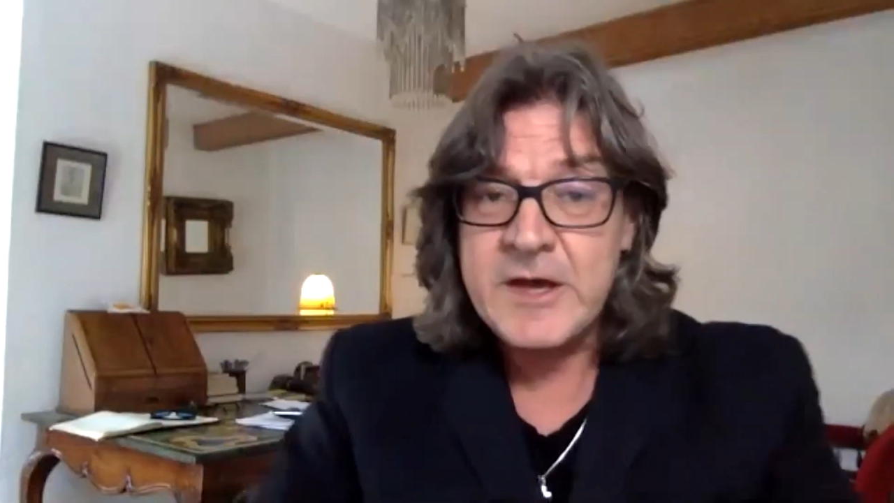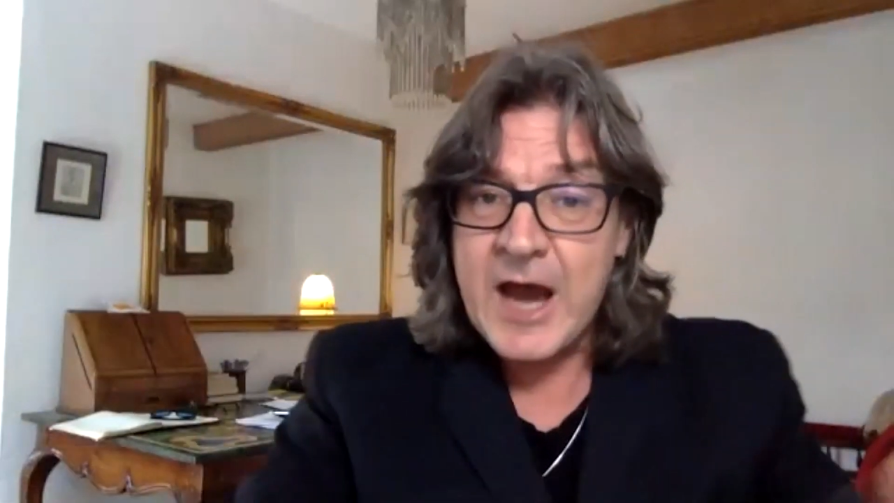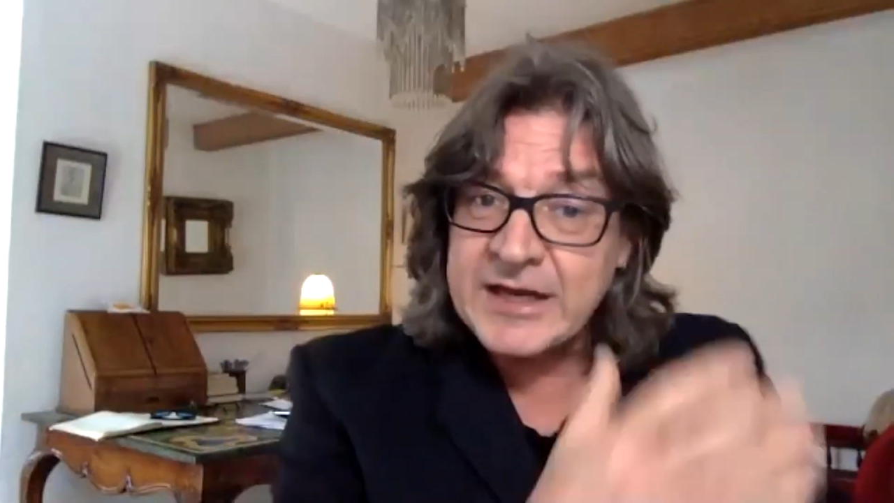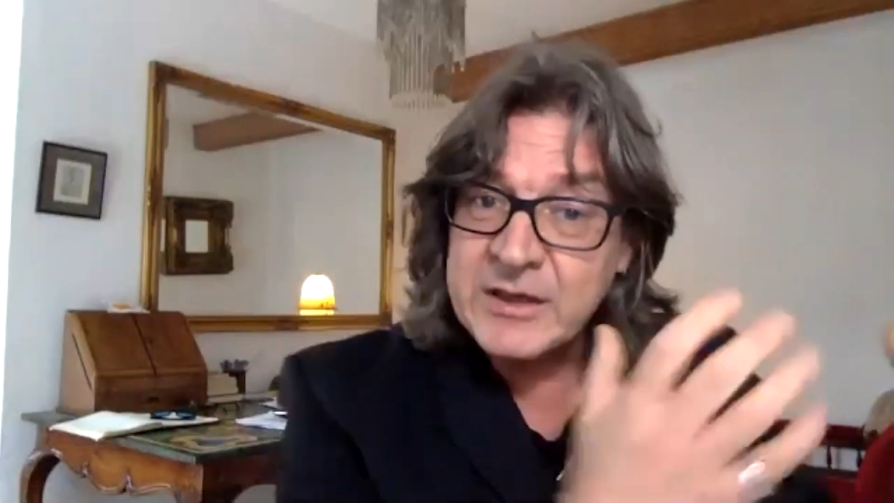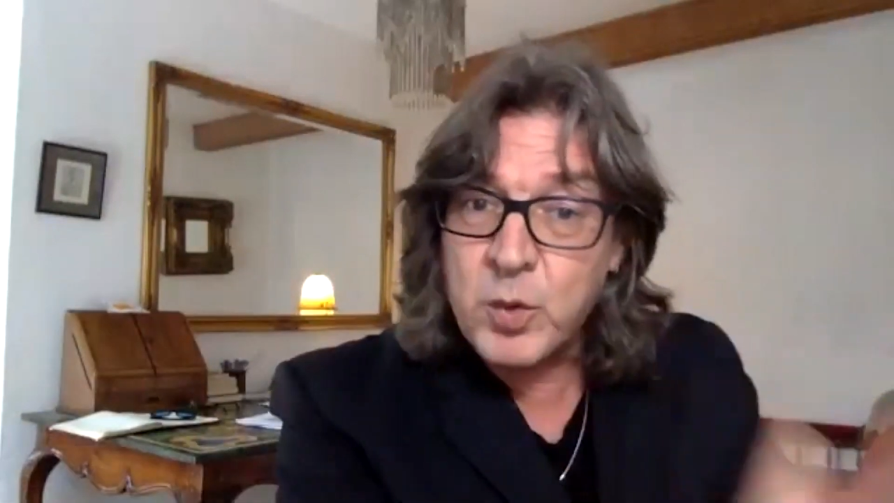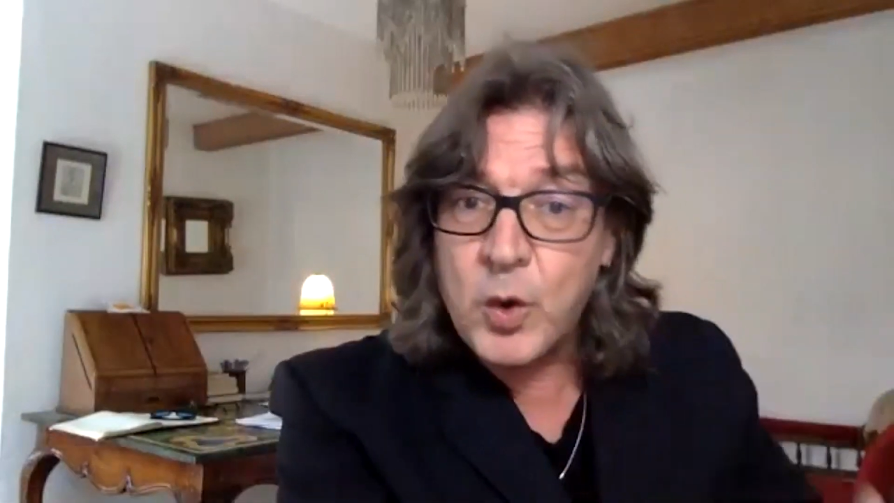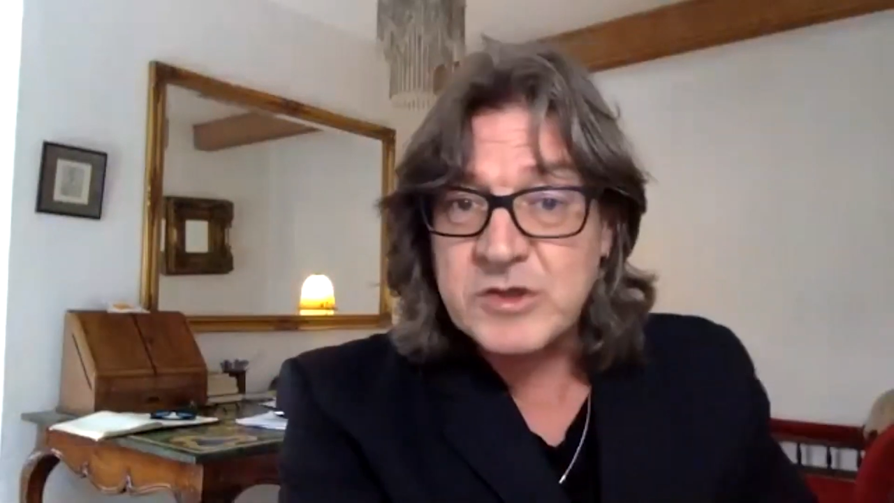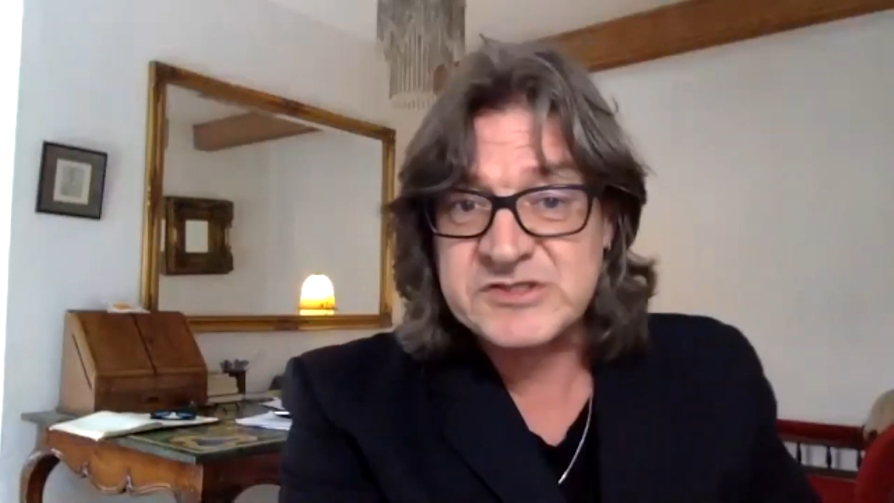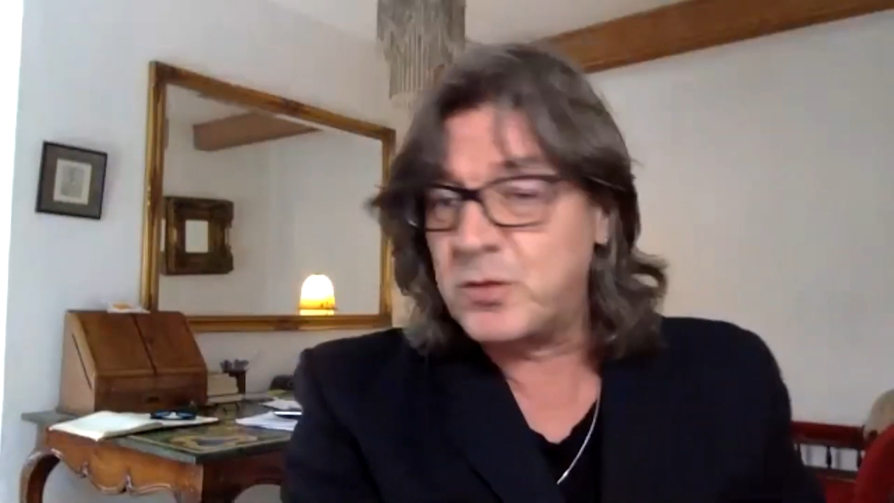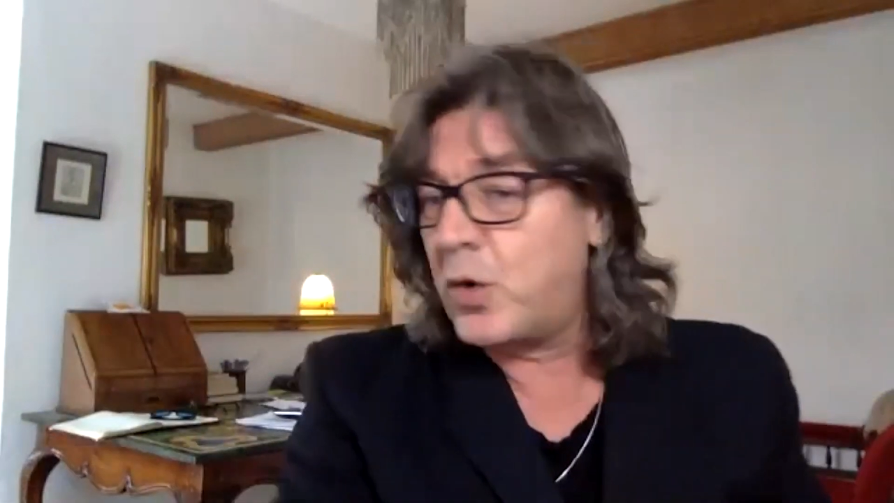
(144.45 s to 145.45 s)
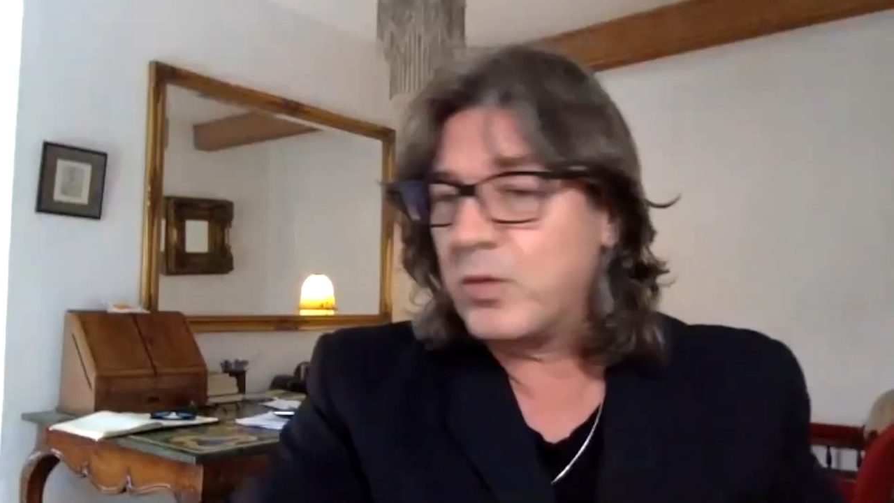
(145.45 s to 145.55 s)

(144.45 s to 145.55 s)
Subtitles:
and he walks the walk.